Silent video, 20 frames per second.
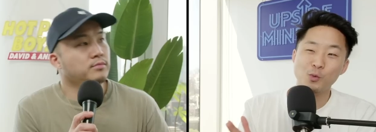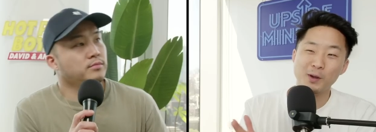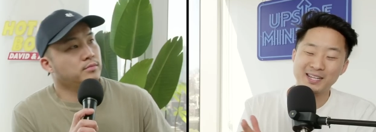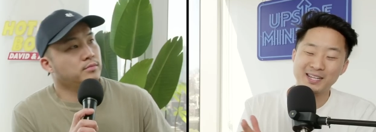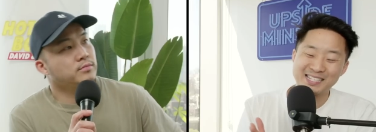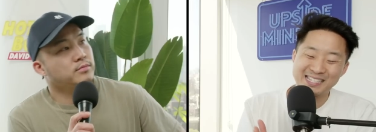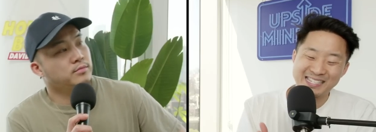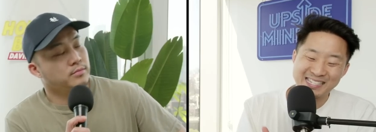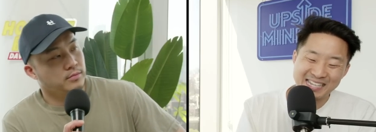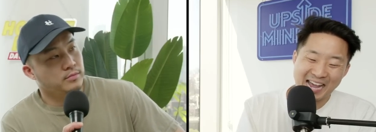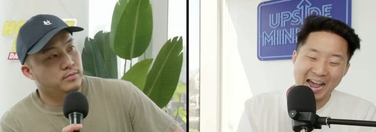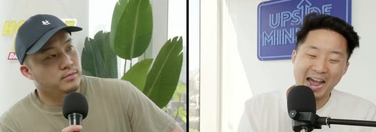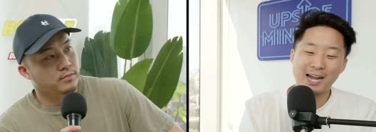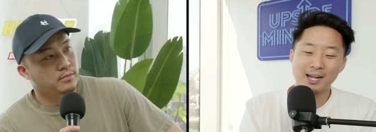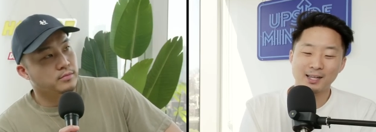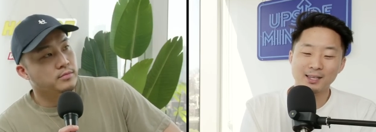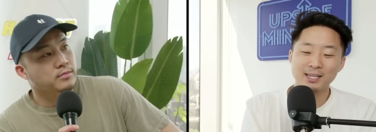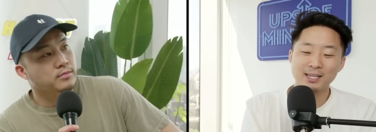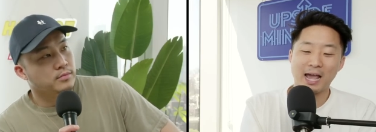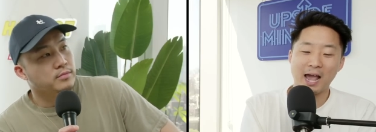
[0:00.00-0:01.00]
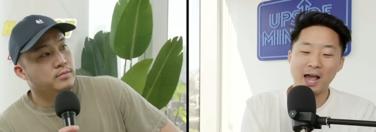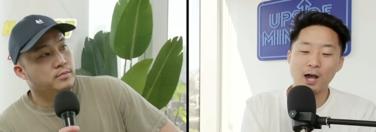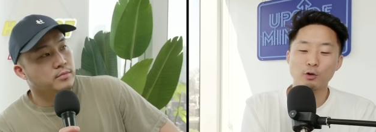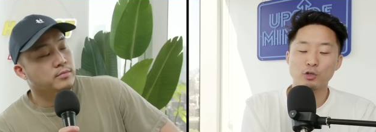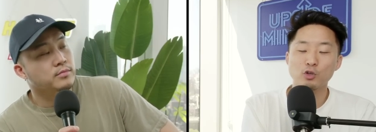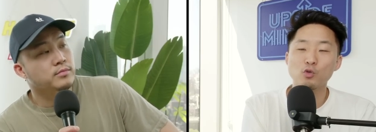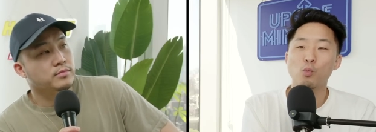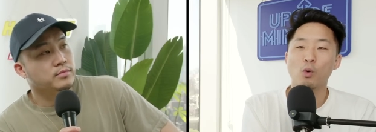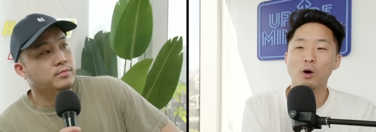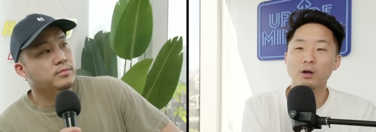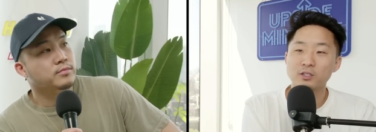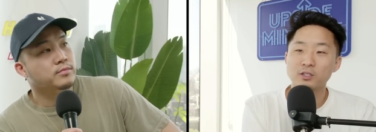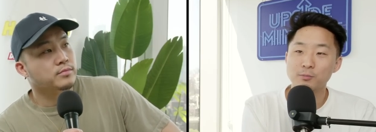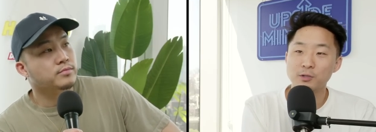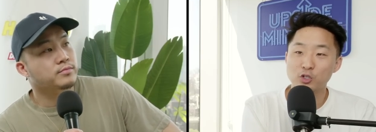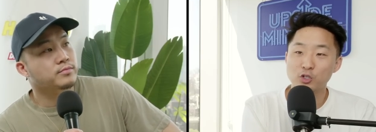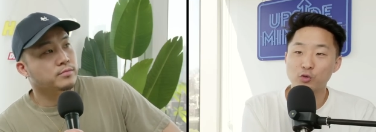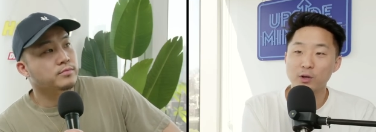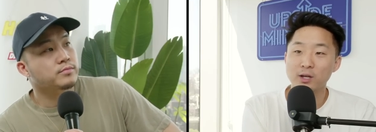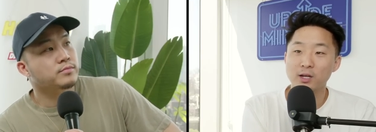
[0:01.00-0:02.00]
Speaker 1: exactly how you want to
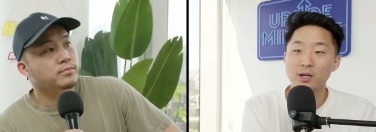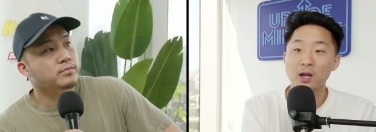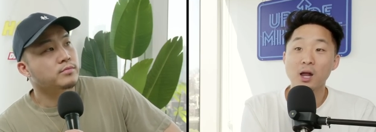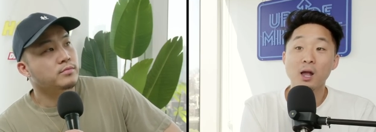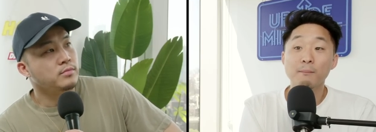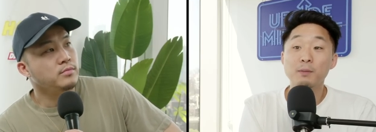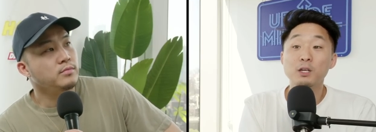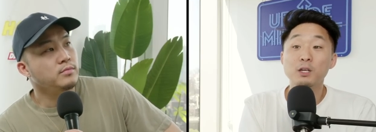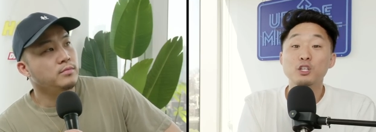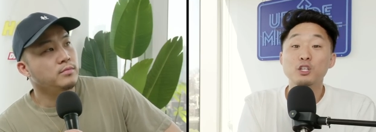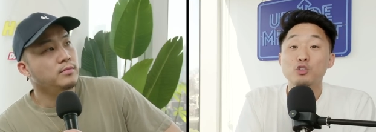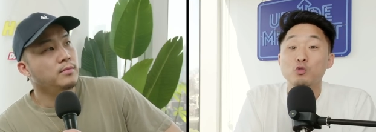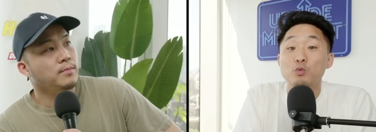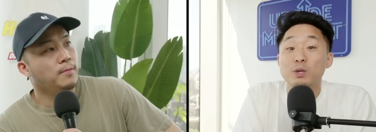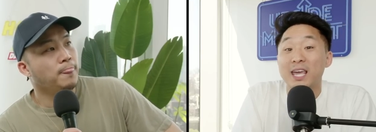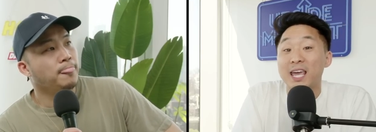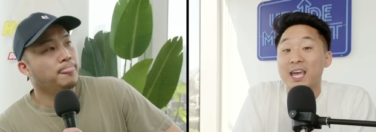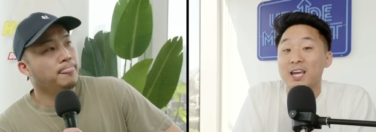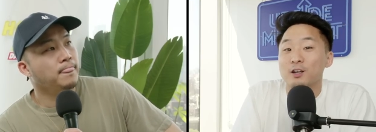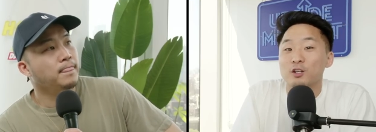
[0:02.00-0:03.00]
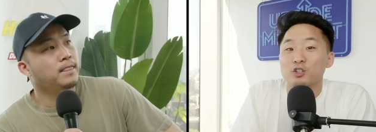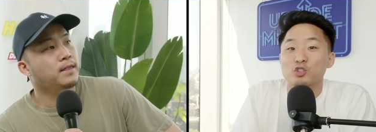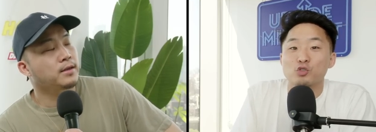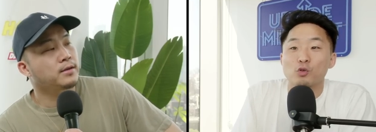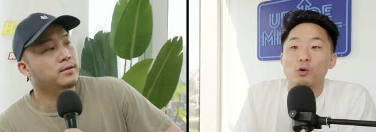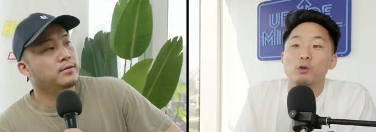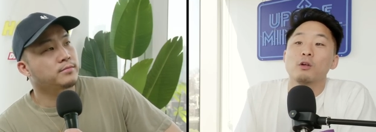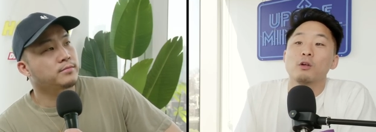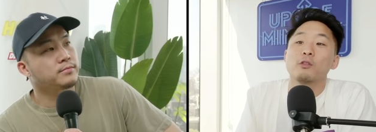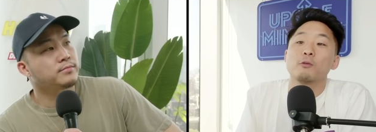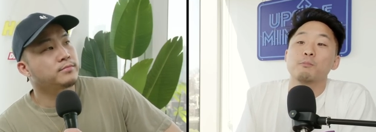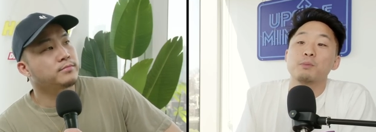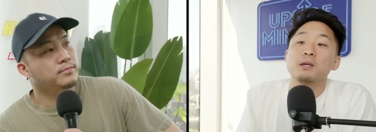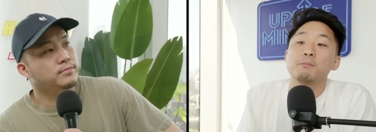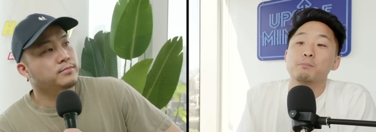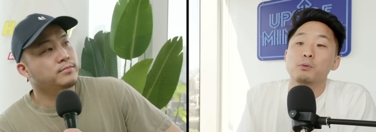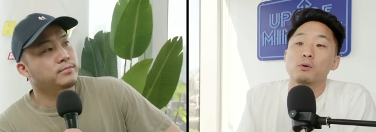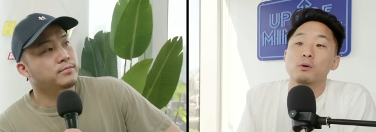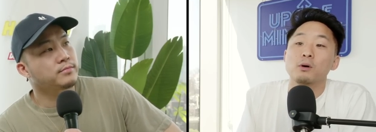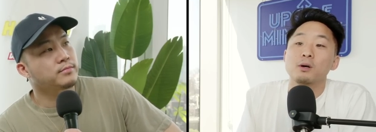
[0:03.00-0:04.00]
be treated because you can't control other
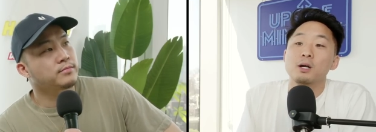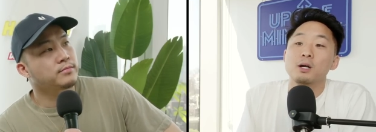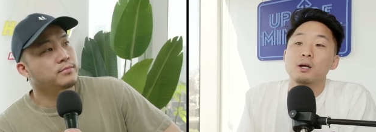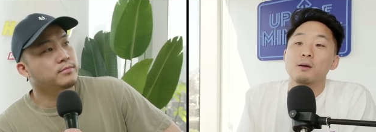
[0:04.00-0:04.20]
people.